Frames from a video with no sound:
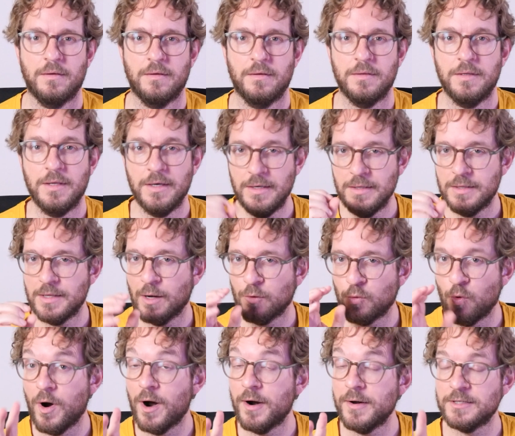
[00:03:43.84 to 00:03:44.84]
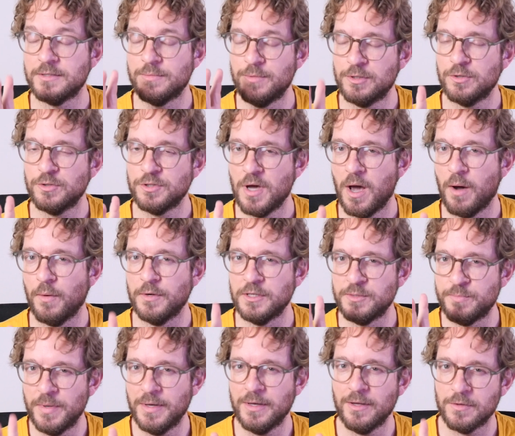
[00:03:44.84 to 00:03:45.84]
The Eta Aquariids meteor shower is
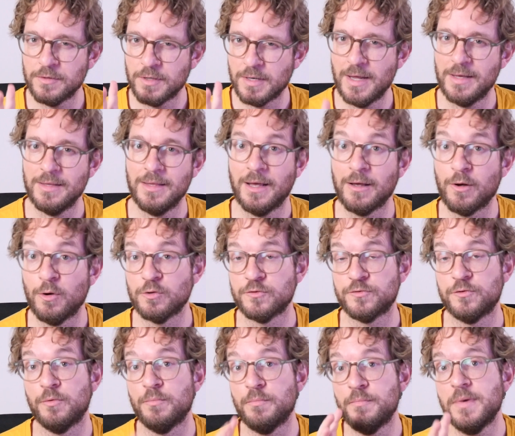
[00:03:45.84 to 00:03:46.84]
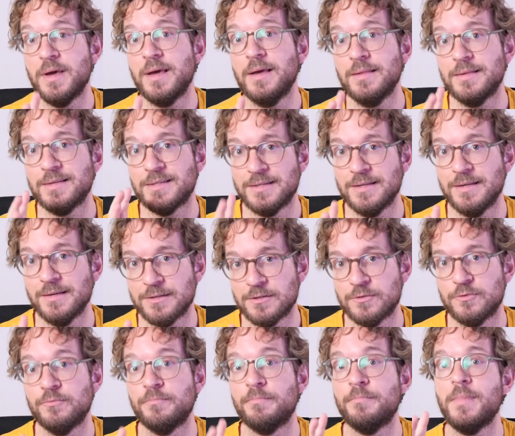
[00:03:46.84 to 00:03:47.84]
peaking on the night that goes from May the 6th
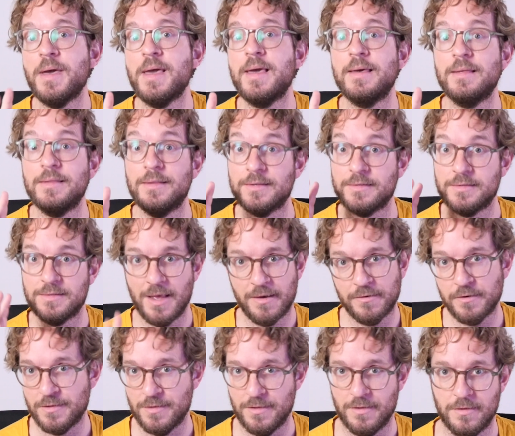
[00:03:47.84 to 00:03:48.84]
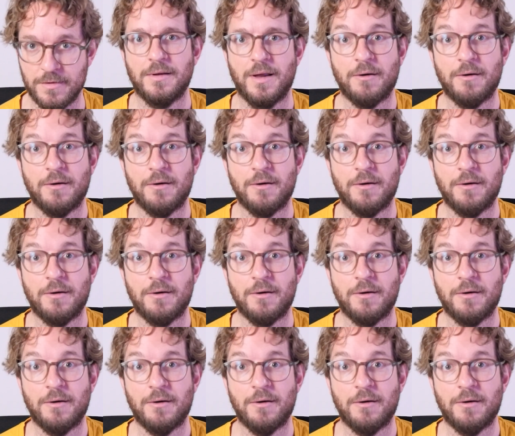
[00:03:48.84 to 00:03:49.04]
to May the 7th.